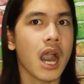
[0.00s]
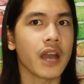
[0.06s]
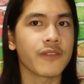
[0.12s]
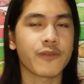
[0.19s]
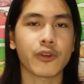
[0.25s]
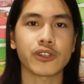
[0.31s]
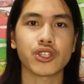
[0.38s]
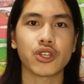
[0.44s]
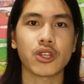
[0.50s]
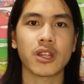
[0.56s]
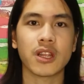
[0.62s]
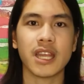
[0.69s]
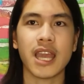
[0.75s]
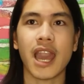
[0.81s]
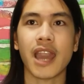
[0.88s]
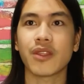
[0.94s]

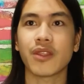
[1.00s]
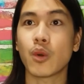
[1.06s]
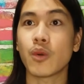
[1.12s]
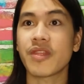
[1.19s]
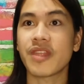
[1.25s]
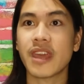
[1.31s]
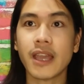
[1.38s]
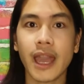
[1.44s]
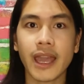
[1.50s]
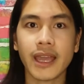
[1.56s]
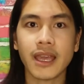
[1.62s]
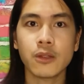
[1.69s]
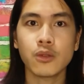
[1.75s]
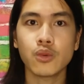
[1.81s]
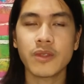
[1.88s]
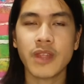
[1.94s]
Unfortunately, I don't think I
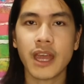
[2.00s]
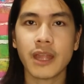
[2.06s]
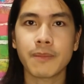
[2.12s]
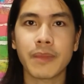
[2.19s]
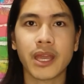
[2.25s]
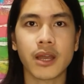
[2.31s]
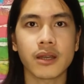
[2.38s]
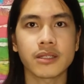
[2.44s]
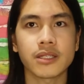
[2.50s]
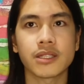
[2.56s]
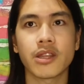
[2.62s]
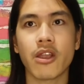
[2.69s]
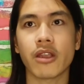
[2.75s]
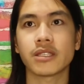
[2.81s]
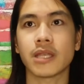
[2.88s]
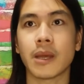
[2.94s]
can do that because
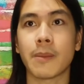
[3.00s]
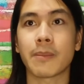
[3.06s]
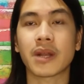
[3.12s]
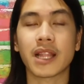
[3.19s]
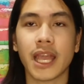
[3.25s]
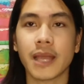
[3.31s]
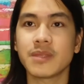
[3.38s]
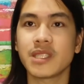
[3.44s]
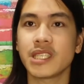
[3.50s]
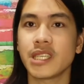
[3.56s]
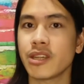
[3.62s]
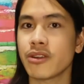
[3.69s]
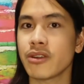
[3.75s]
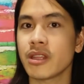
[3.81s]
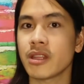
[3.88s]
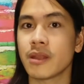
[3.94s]
there are some claims
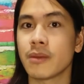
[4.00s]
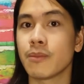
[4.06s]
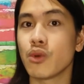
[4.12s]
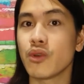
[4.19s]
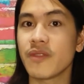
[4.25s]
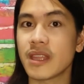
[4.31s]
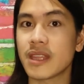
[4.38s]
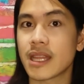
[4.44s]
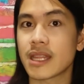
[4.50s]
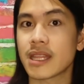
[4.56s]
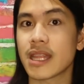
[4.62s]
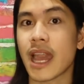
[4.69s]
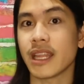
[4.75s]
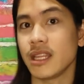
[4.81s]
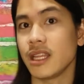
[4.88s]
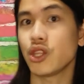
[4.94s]
here in the movie that
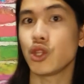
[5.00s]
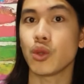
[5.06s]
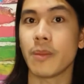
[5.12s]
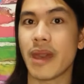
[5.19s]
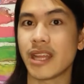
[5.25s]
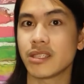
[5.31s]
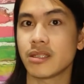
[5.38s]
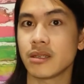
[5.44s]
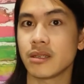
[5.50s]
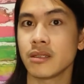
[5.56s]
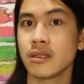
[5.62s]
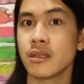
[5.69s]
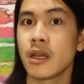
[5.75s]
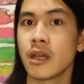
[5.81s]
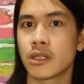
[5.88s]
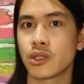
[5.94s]
I need to
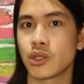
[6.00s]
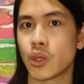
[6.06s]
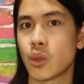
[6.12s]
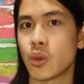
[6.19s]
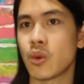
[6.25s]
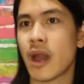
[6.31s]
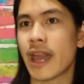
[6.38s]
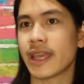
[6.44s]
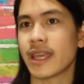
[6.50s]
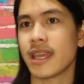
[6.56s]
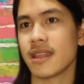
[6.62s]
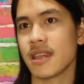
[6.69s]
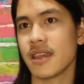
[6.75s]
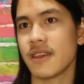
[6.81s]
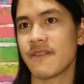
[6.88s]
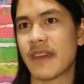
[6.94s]
mention so I
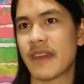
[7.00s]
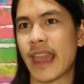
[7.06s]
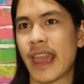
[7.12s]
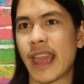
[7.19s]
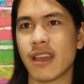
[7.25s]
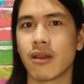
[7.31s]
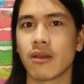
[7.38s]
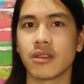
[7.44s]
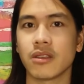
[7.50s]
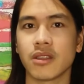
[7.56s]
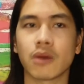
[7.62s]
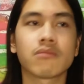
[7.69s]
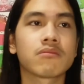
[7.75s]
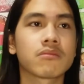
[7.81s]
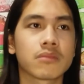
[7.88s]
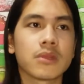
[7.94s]
can give a, you
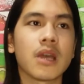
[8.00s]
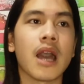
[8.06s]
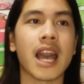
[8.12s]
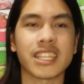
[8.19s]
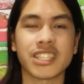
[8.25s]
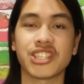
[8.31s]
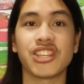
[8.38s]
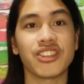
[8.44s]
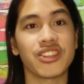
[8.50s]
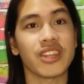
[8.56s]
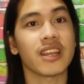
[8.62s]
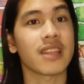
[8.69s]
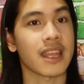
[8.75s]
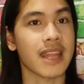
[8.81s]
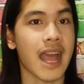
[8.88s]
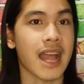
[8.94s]
know, as
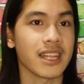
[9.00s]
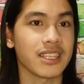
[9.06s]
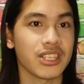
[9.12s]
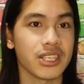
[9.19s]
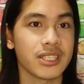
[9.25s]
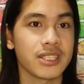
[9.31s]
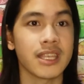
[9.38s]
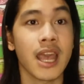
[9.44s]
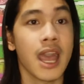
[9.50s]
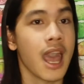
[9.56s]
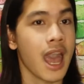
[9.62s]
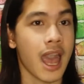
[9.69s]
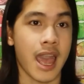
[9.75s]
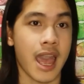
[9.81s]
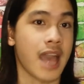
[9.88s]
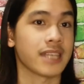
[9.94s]
detailed analysis
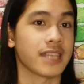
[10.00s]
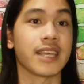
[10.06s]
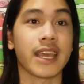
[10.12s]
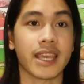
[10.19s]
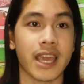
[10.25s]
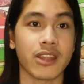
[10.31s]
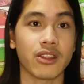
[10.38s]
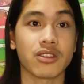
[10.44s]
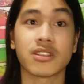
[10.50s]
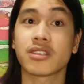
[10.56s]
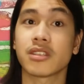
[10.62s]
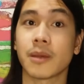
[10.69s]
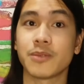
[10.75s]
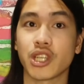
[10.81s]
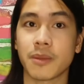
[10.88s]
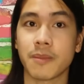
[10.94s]
as I can on the
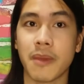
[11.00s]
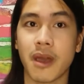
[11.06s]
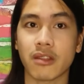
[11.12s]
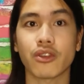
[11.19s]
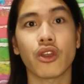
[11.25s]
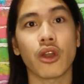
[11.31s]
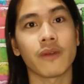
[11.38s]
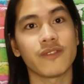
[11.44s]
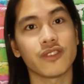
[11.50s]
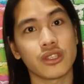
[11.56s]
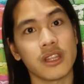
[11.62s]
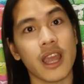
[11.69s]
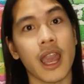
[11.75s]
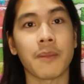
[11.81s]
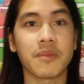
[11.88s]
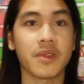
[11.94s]
subject matter.
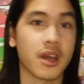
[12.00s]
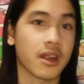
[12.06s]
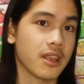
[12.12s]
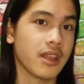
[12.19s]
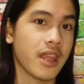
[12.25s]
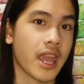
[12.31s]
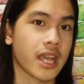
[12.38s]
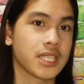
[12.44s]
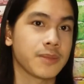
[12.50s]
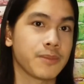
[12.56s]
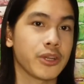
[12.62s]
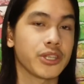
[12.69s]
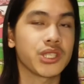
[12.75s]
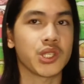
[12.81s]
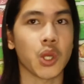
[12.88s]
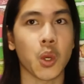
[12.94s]
Obviously, I'm not an
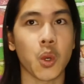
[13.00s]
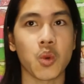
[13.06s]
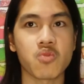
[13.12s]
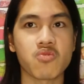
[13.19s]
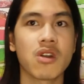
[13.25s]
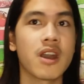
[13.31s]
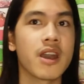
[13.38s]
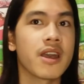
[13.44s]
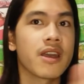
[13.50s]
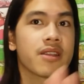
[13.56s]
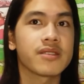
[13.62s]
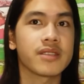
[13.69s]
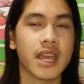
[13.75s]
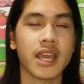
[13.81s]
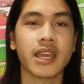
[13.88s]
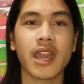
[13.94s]
expert, so
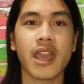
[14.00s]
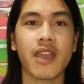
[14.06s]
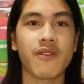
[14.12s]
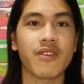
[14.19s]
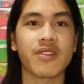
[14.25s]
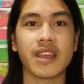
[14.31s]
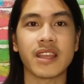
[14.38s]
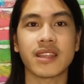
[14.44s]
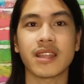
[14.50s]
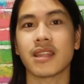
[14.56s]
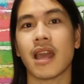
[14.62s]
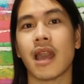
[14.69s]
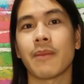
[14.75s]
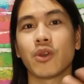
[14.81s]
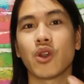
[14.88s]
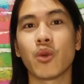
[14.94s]
take everything that
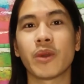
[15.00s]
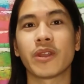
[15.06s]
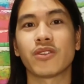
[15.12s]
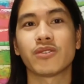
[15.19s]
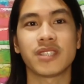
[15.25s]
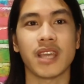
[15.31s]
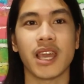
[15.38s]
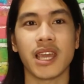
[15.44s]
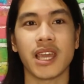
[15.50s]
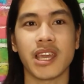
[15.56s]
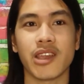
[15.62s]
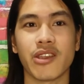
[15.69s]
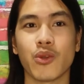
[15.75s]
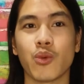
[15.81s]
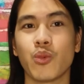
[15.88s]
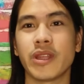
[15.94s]
I'm going to say
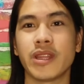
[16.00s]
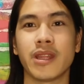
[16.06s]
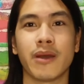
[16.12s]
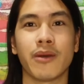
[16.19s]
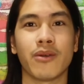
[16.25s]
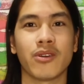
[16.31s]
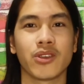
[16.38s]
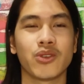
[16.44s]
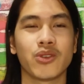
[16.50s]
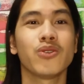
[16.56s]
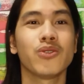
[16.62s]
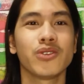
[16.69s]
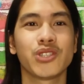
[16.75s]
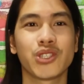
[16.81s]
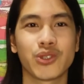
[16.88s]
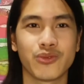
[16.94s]
here with a
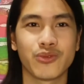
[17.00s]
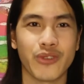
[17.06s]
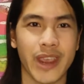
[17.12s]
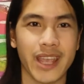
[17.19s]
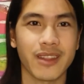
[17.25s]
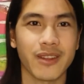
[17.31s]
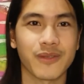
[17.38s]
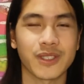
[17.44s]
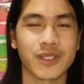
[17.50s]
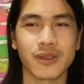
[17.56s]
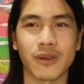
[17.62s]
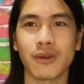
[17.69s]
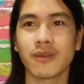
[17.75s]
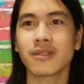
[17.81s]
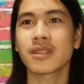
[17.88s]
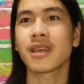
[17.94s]
huge grain of
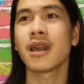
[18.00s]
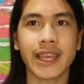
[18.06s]
salt.